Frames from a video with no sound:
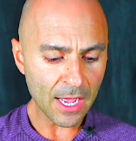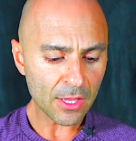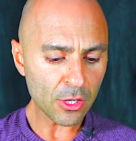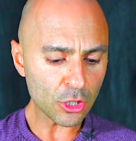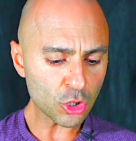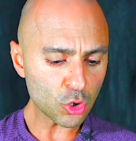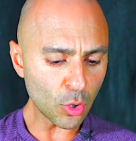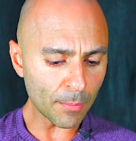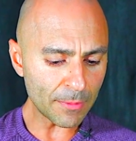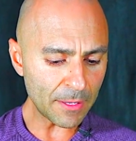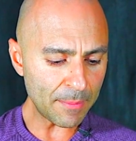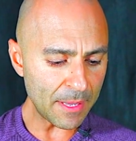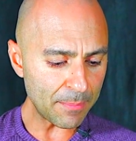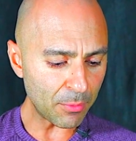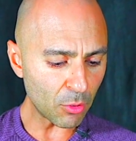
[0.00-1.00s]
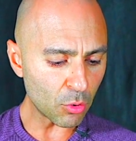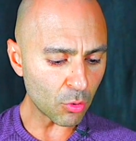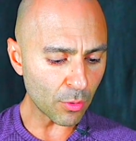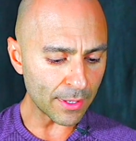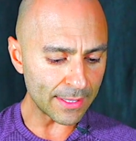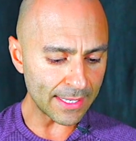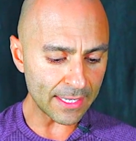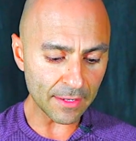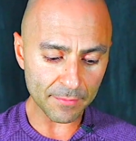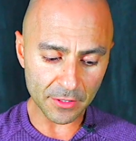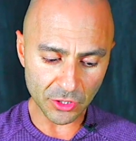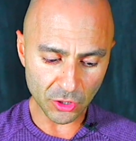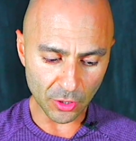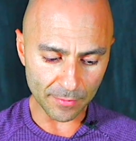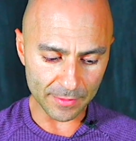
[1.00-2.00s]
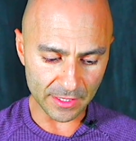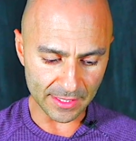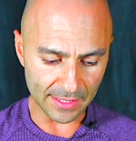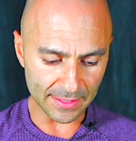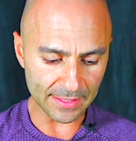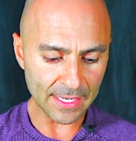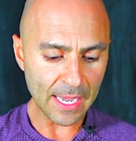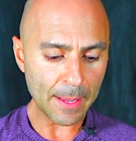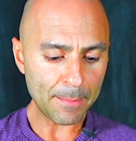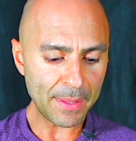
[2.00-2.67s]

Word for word: There are so many people who are in need of your services.